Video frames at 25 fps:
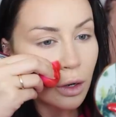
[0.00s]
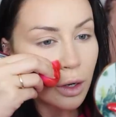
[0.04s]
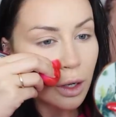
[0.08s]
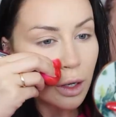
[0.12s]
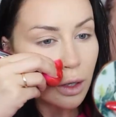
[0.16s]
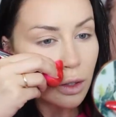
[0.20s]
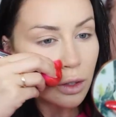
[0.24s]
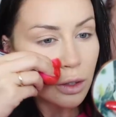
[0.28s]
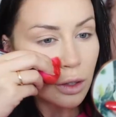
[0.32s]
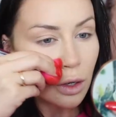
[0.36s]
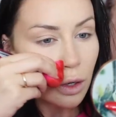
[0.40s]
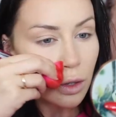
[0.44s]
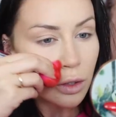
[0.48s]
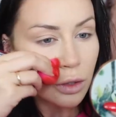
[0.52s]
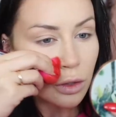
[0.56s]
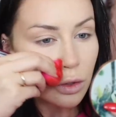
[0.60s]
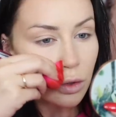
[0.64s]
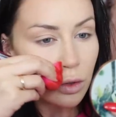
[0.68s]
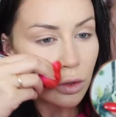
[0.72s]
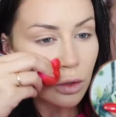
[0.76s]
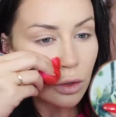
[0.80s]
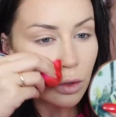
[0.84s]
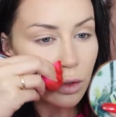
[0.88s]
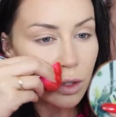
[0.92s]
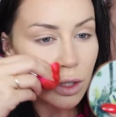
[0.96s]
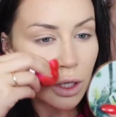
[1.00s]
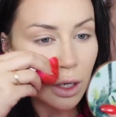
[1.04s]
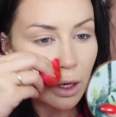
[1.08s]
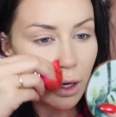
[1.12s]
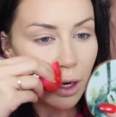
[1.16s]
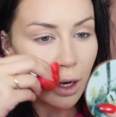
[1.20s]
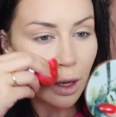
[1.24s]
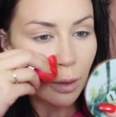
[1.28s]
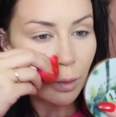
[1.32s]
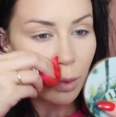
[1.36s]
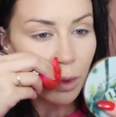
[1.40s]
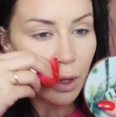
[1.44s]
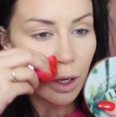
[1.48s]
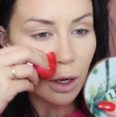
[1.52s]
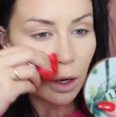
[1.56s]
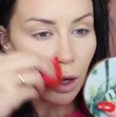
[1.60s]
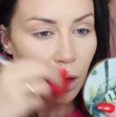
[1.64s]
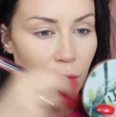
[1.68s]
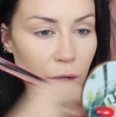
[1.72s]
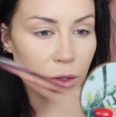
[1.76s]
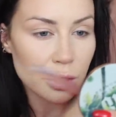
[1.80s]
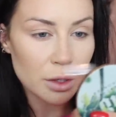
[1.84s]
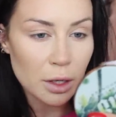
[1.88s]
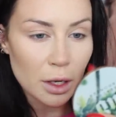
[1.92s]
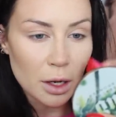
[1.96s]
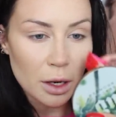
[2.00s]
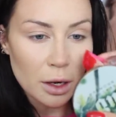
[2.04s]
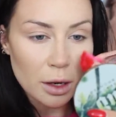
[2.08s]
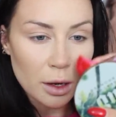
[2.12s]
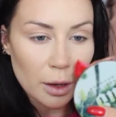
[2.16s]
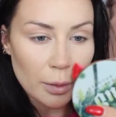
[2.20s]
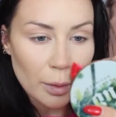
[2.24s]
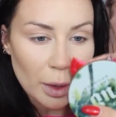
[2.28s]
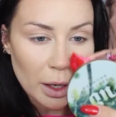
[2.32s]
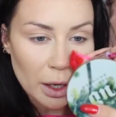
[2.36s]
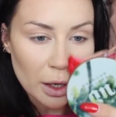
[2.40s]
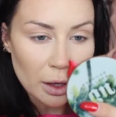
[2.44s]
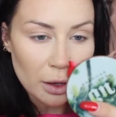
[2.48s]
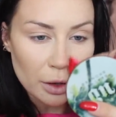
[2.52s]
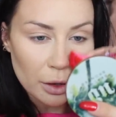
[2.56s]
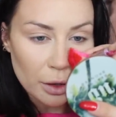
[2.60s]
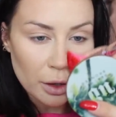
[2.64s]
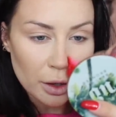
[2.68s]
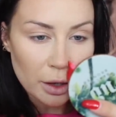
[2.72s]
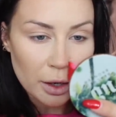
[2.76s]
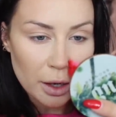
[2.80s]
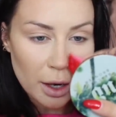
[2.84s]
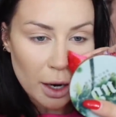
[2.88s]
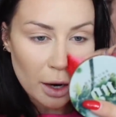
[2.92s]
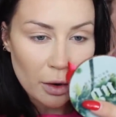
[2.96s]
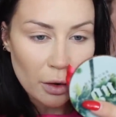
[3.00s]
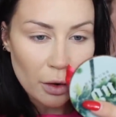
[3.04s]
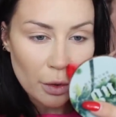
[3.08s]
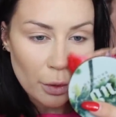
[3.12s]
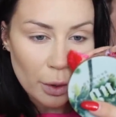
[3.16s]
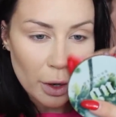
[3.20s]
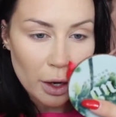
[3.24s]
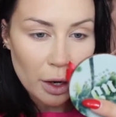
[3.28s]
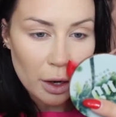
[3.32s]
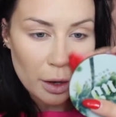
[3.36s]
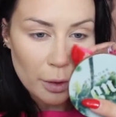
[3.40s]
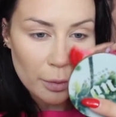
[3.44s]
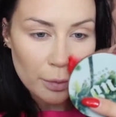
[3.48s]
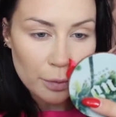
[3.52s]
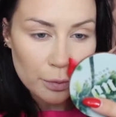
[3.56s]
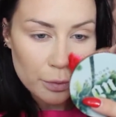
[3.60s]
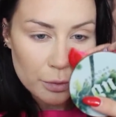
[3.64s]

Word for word: on each nostril to nip the nose in, make it look narrower.